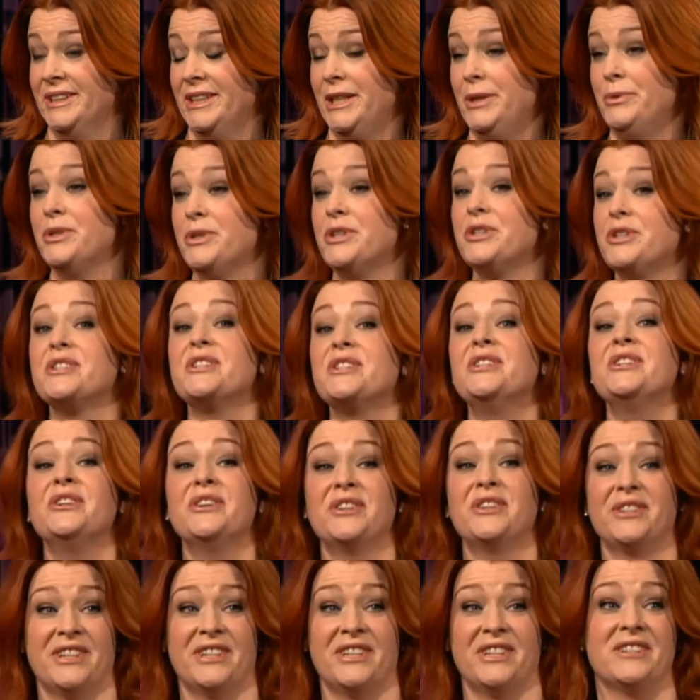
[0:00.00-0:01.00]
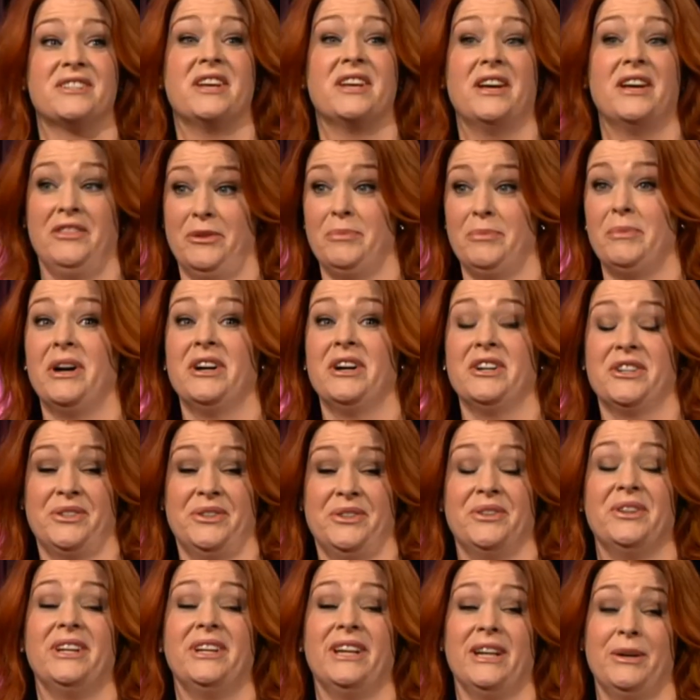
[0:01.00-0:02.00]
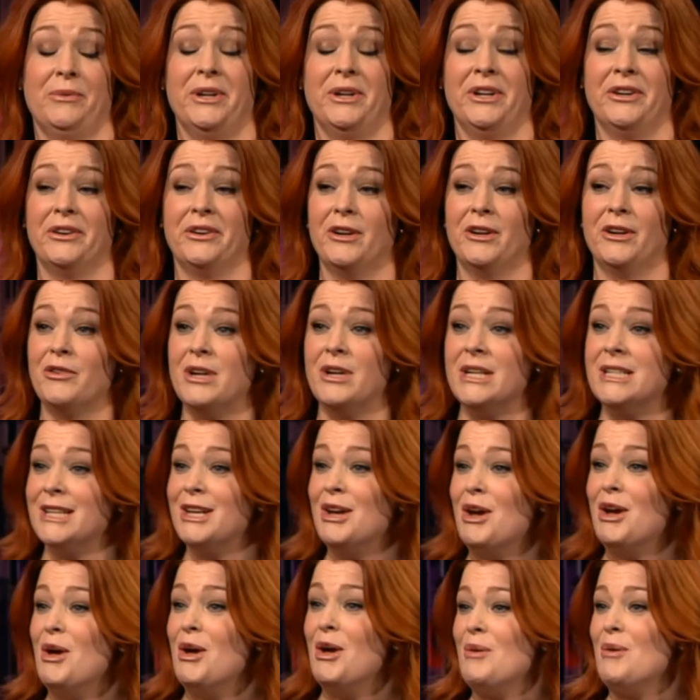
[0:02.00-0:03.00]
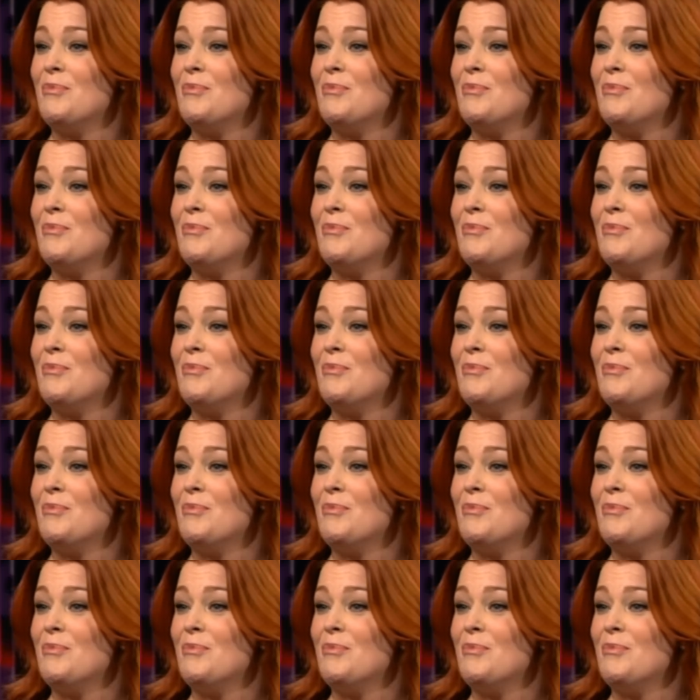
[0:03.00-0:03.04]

He would have just looked at us on the march going, "Yeah, when you're all ready."